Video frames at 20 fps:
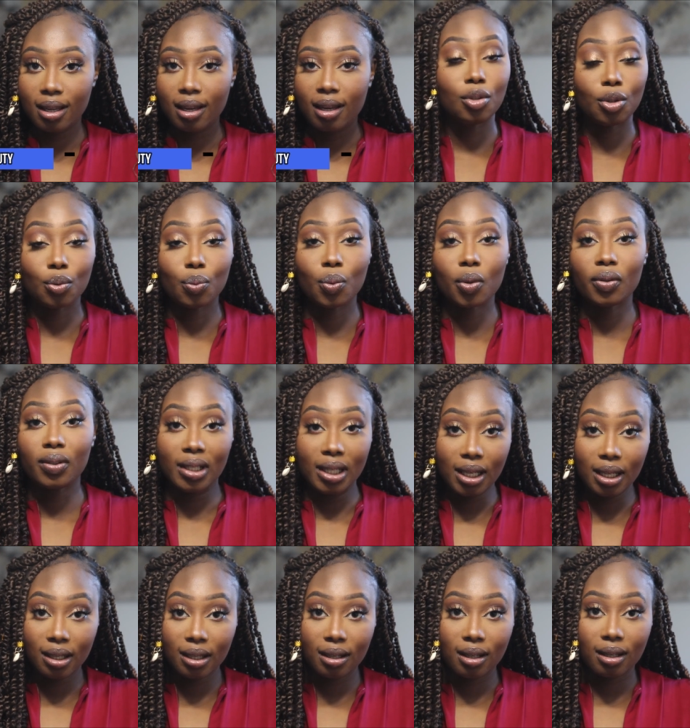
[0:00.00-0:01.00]
you will
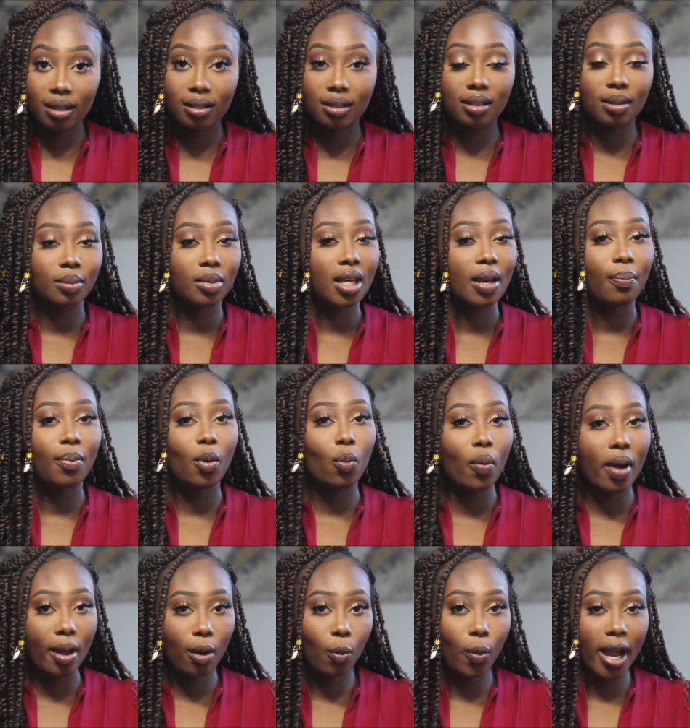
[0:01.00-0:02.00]
need some type of
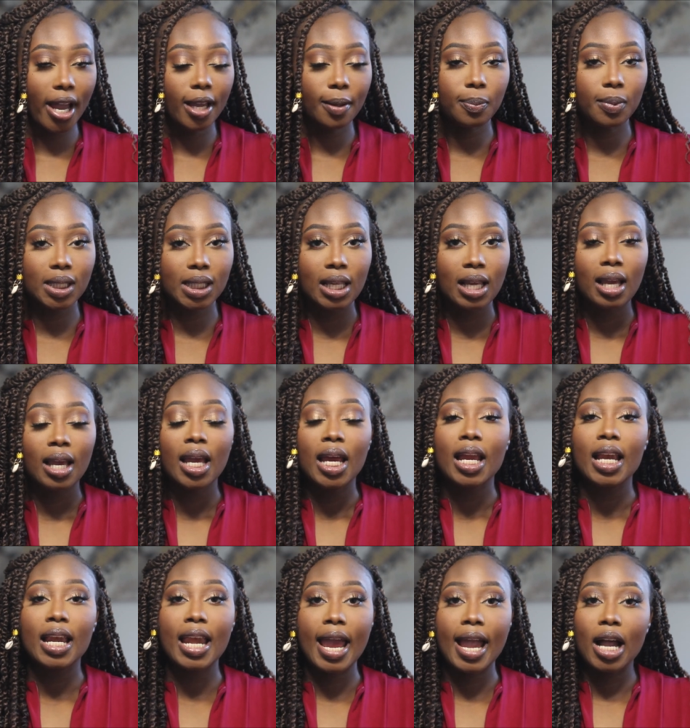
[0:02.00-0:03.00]
wet wipes.
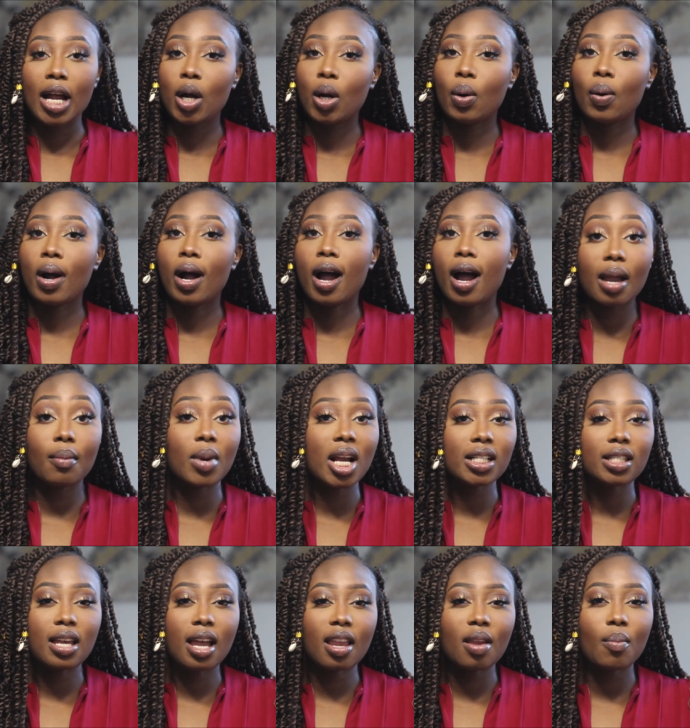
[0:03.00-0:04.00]
Now, I'm
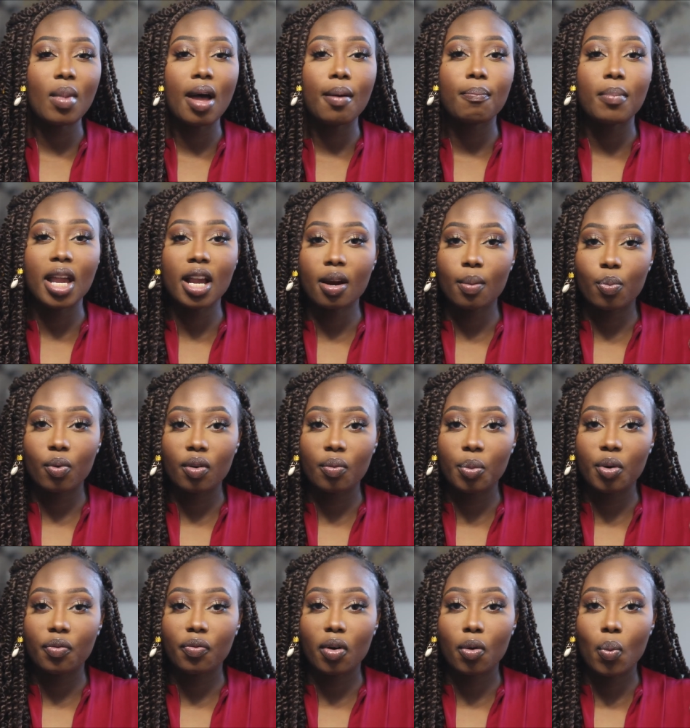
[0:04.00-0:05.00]
not talking about makeup
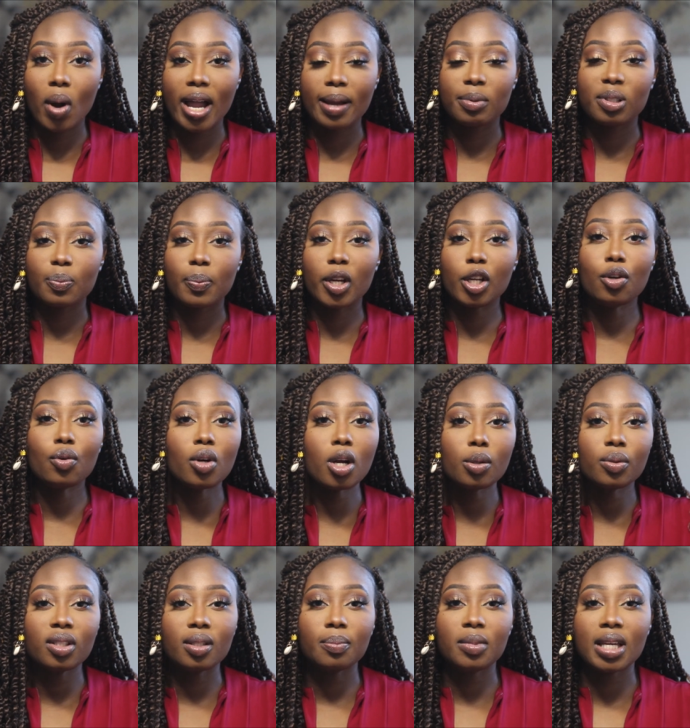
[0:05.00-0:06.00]
remover wipes, but you
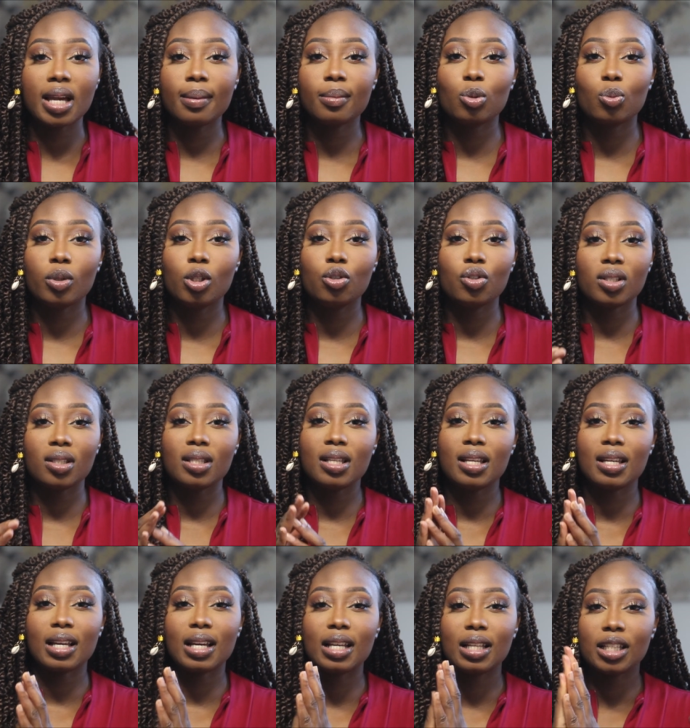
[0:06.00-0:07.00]
know sometimes when you just
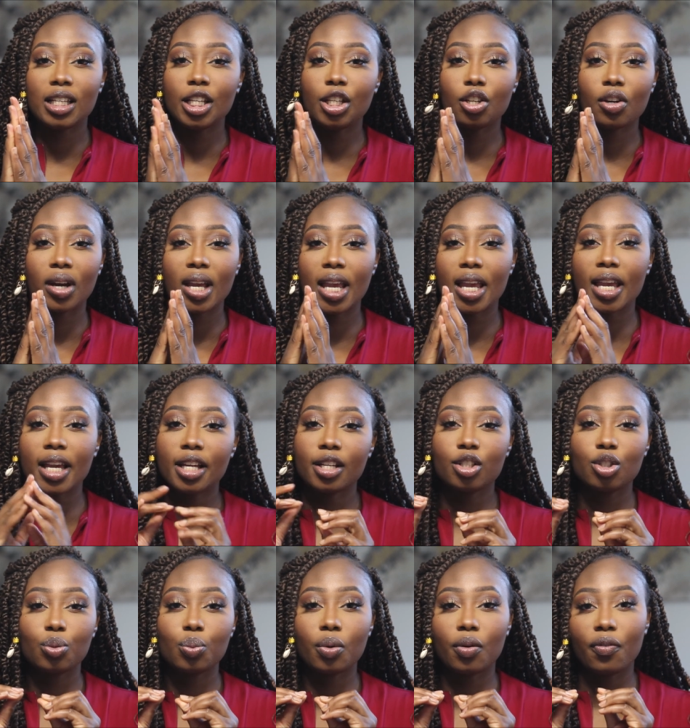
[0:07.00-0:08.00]
need to clean your
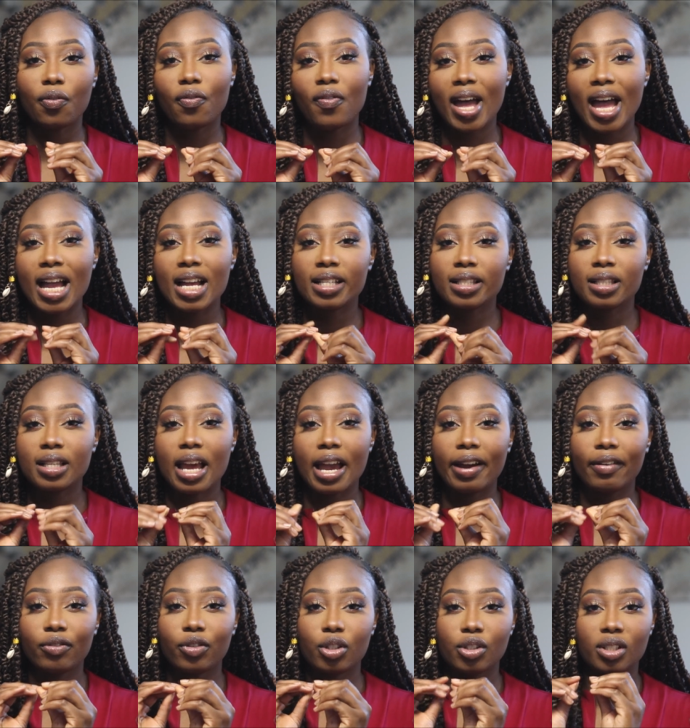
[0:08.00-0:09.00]
hands real fast
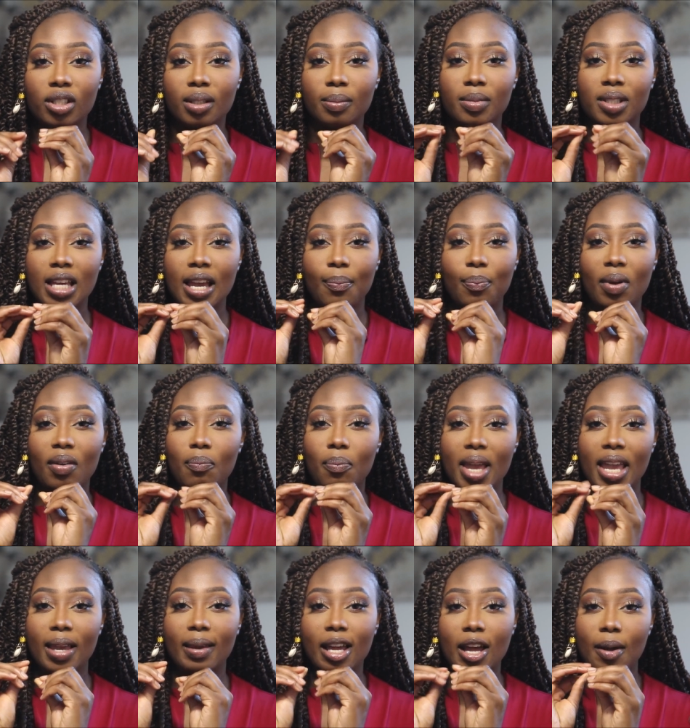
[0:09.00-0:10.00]
after some type of
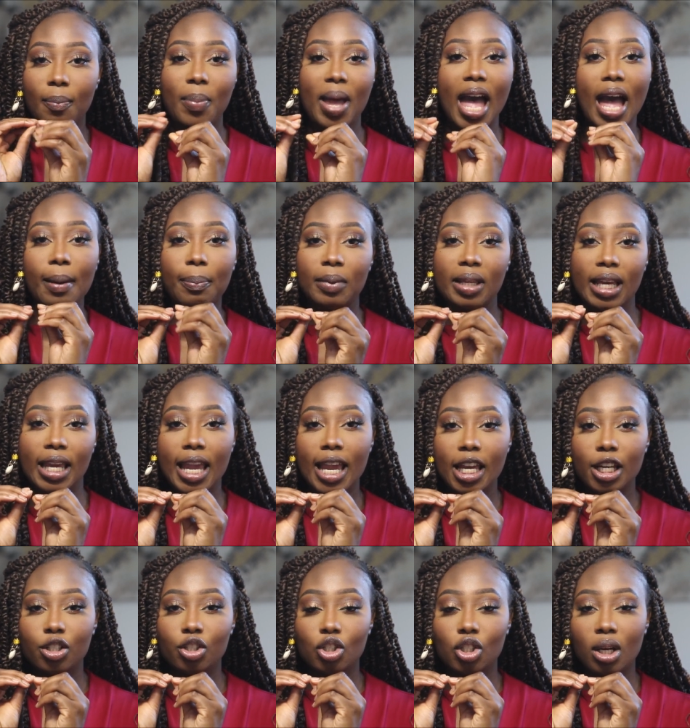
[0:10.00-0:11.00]
makeup
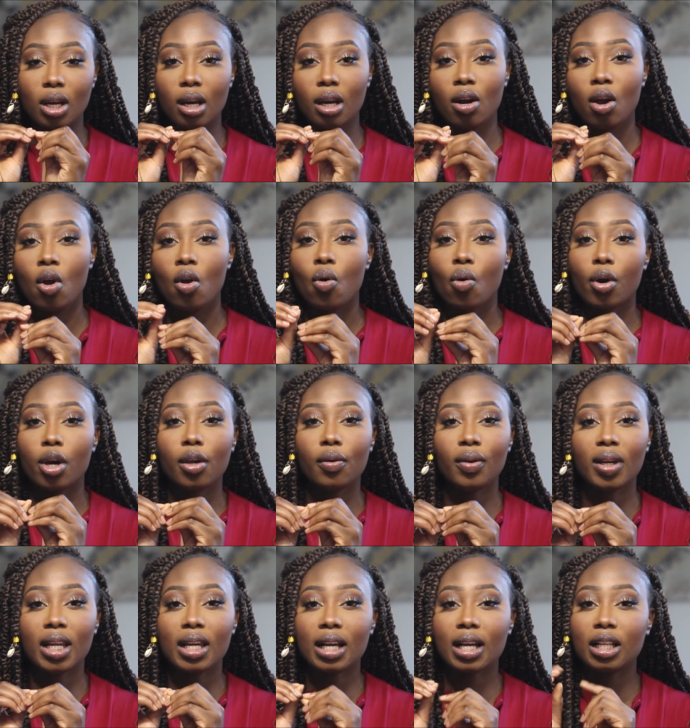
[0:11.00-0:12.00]
application or you
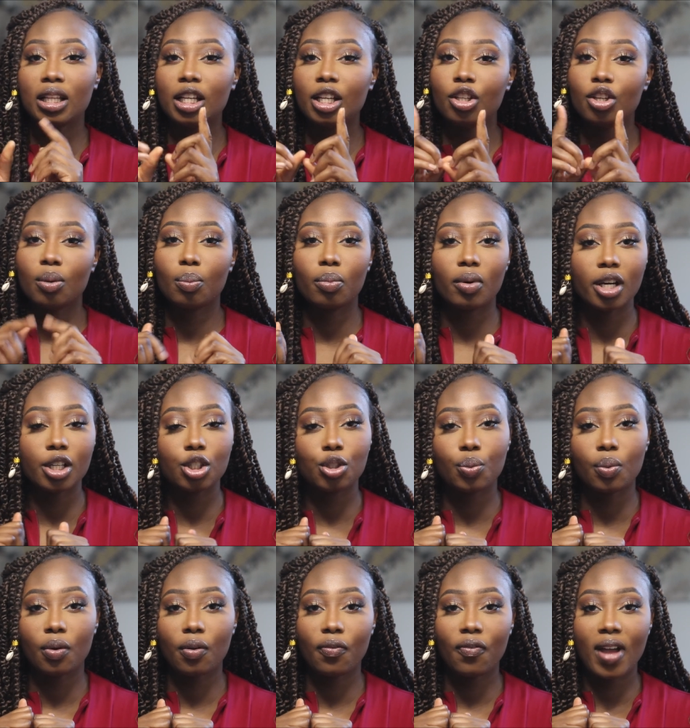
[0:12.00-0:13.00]
need to clean your brush
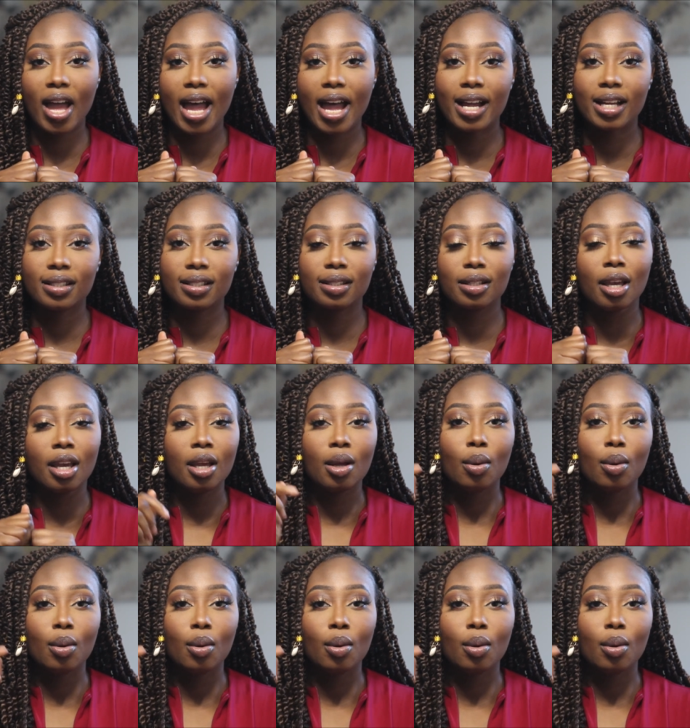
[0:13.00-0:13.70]
real fast,